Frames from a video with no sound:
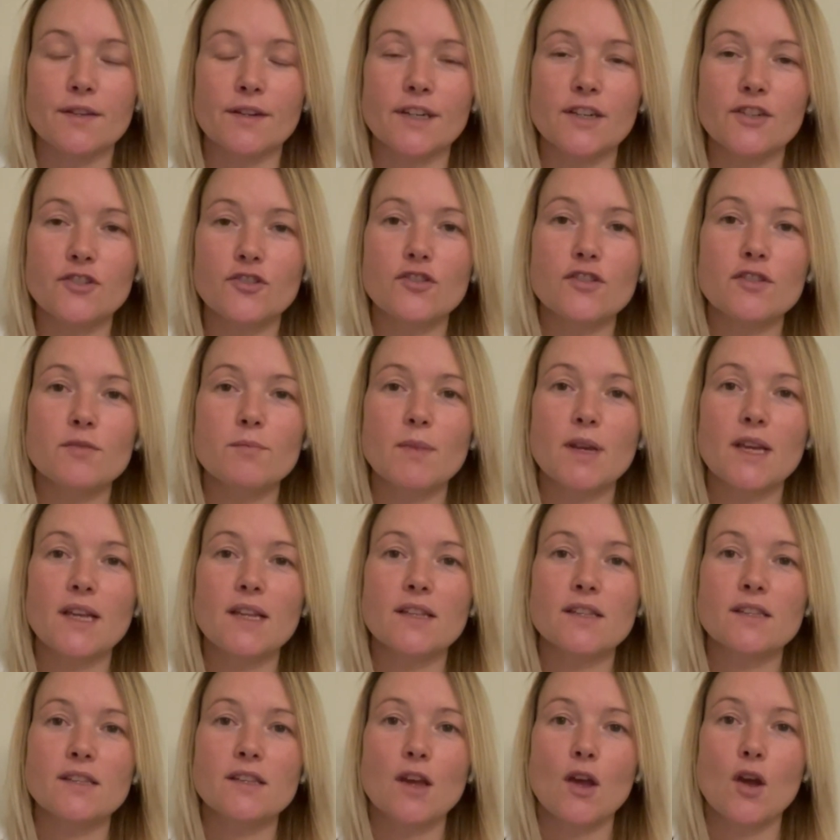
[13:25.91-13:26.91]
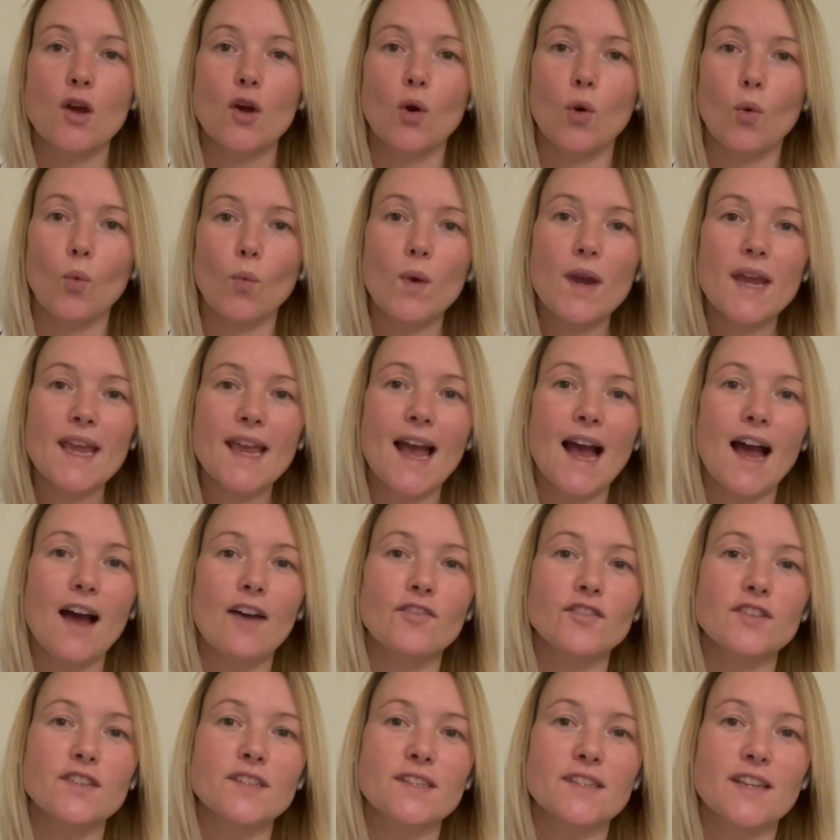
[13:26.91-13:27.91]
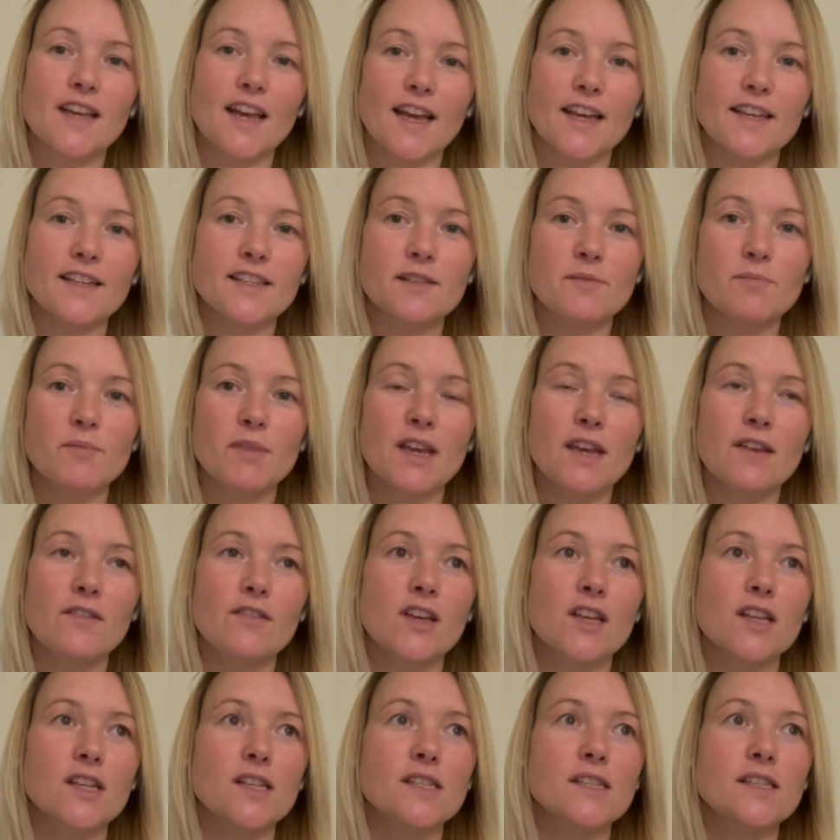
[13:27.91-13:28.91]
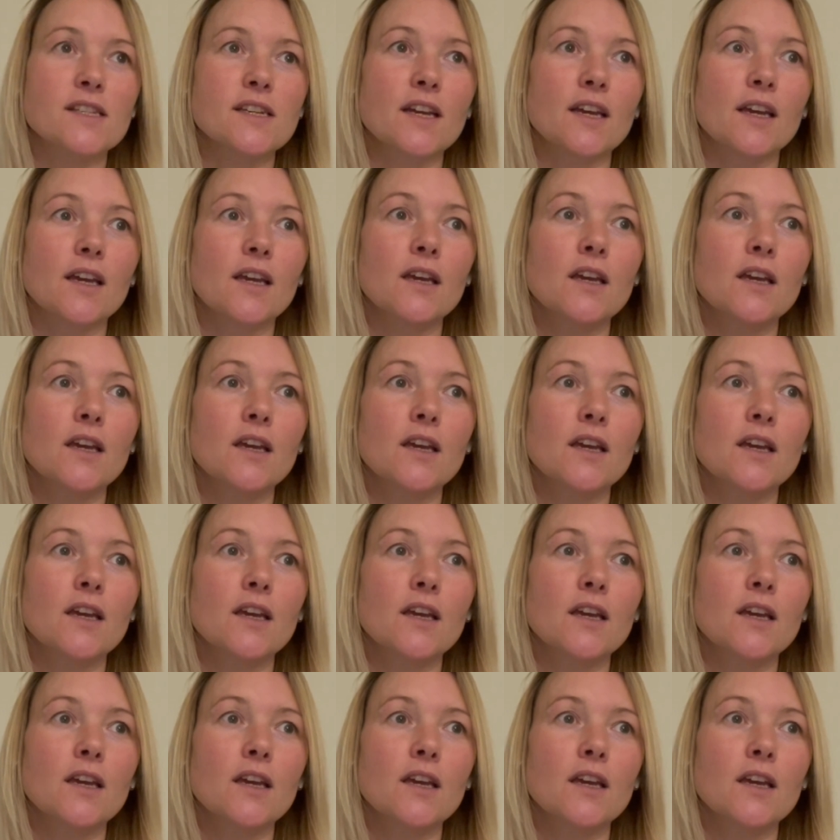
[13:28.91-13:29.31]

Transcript: It just means we haven't experienced it.